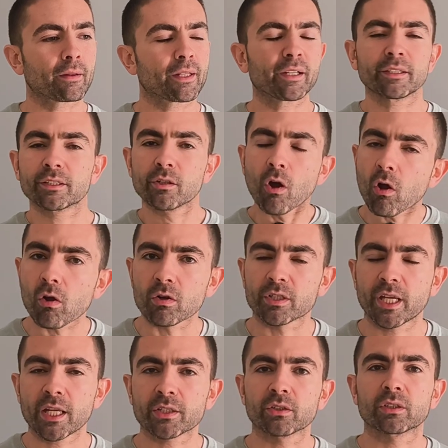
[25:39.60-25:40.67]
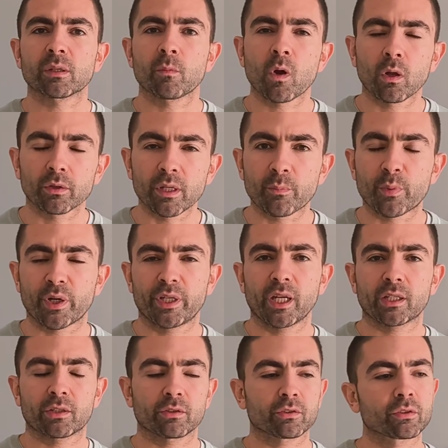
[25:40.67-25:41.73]
there is no consensus among the
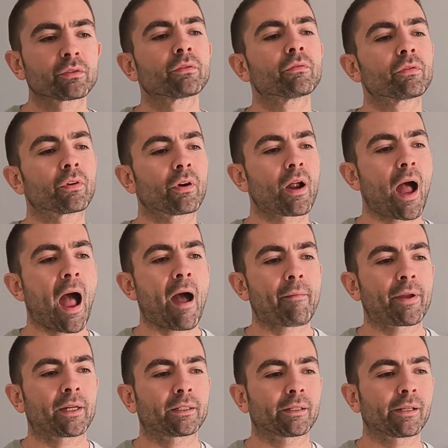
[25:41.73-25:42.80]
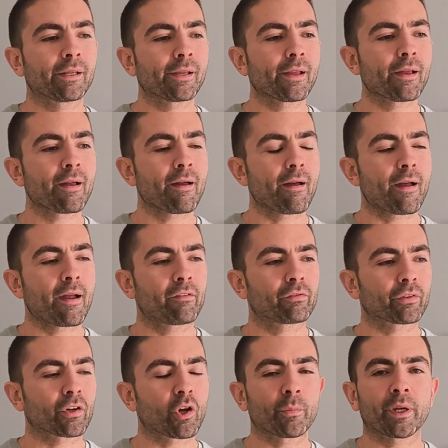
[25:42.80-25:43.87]
predictors for having
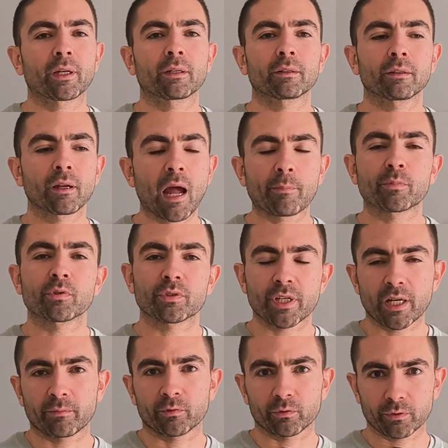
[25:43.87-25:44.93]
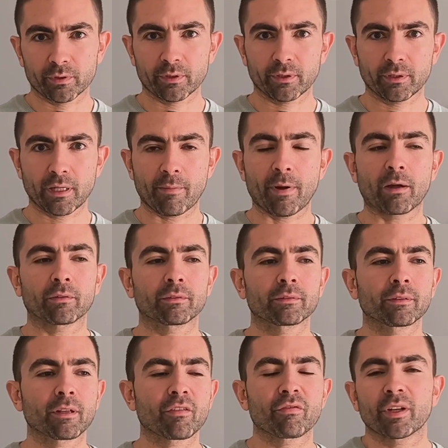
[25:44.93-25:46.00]
for coming up to terms
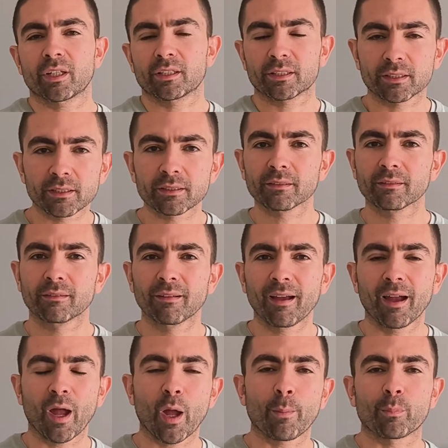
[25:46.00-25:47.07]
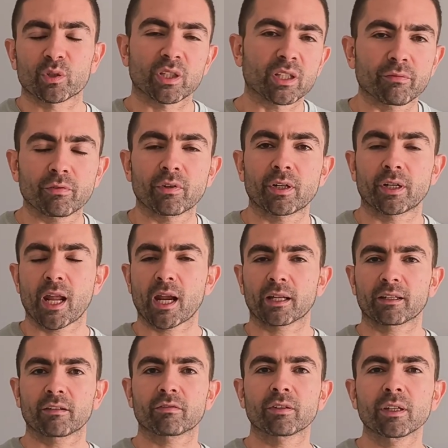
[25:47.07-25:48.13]
about if it is a positive or a
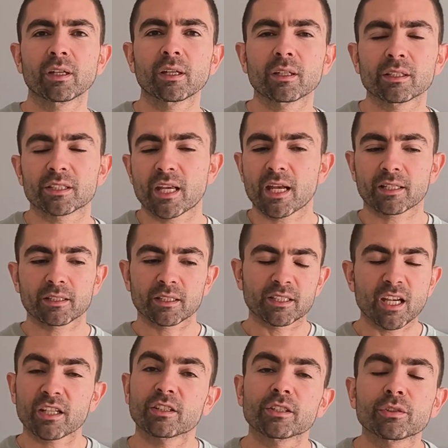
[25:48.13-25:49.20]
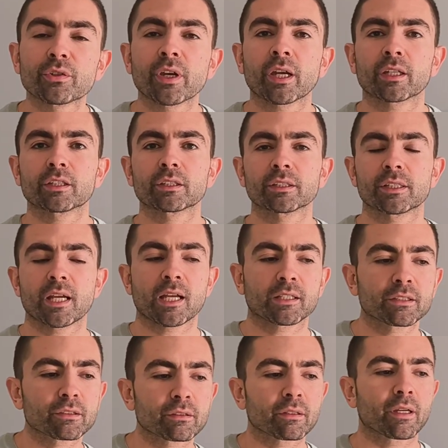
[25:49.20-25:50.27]
negative. It's just strange. It's
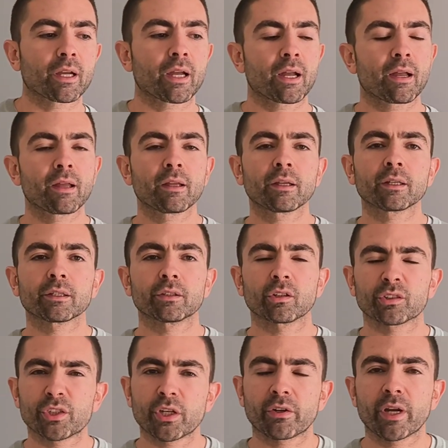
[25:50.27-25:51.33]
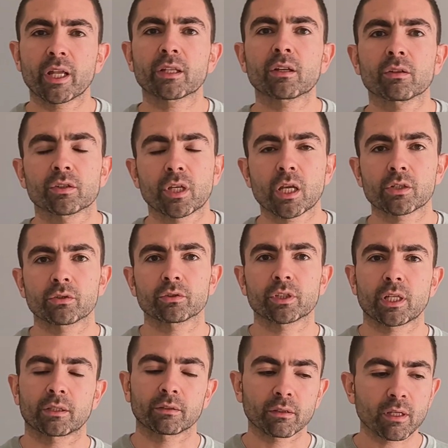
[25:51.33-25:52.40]
just not generate
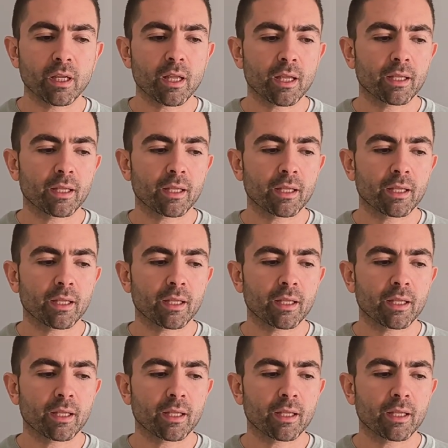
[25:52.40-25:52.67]
consensus and